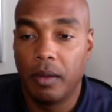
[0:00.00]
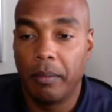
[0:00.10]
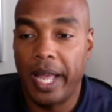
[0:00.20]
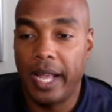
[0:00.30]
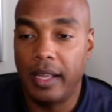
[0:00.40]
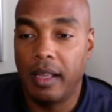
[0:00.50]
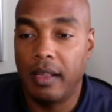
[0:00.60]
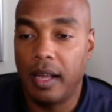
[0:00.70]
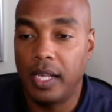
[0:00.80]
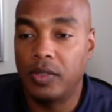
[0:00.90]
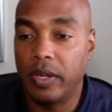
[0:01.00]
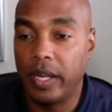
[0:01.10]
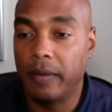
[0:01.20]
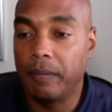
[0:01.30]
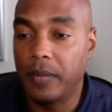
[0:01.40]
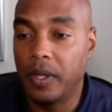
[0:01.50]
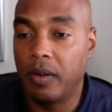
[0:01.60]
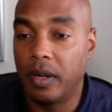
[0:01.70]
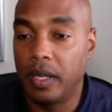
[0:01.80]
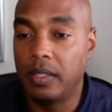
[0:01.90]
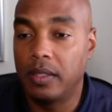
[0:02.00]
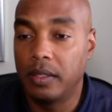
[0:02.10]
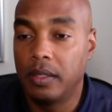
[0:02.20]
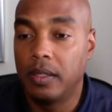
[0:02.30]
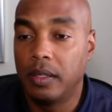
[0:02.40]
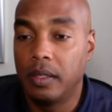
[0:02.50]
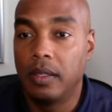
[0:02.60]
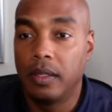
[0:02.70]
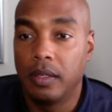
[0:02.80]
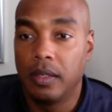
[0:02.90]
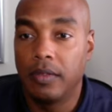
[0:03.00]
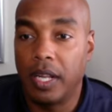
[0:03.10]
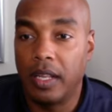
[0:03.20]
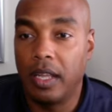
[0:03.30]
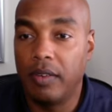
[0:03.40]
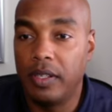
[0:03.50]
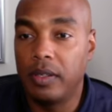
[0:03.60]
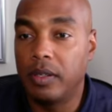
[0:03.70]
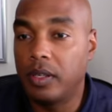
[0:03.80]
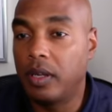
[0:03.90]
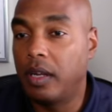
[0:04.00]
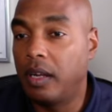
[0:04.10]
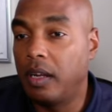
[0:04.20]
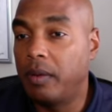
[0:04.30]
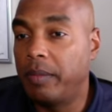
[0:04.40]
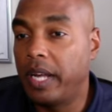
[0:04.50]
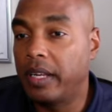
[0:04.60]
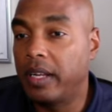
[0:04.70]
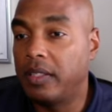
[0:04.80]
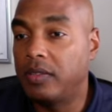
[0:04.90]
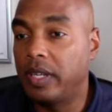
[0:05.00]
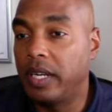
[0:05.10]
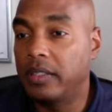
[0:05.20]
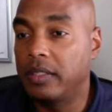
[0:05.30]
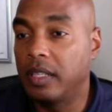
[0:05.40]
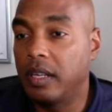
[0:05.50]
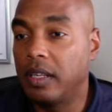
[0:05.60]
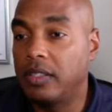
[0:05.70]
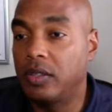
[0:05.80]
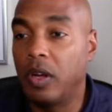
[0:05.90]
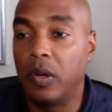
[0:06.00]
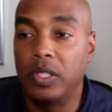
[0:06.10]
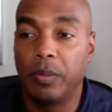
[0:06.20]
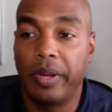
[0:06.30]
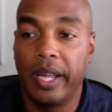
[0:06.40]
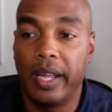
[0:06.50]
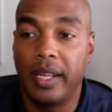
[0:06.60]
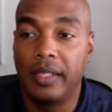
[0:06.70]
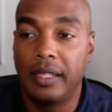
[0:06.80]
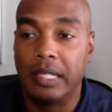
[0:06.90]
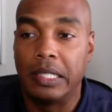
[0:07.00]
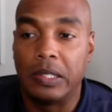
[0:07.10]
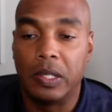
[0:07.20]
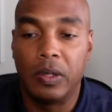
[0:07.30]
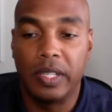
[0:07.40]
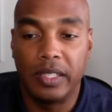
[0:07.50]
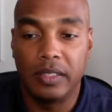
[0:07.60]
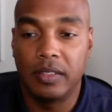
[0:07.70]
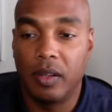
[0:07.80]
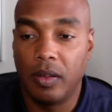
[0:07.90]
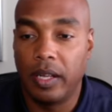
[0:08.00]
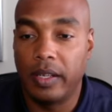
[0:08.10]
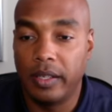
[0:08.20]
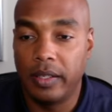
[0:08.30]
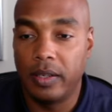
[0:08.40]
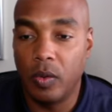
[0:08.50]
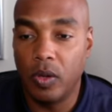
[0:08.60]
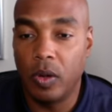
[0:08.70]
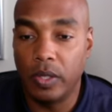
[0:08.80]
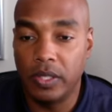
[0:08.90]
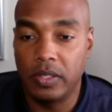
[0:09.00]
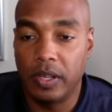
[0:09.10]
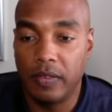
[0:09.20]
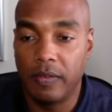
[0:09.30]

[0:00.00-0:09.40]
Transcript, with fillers: MAC contract, all right? got 11 uh, MAC contracts. Uh, oh, Japan. Oh, yeah, this is all Okona stuff.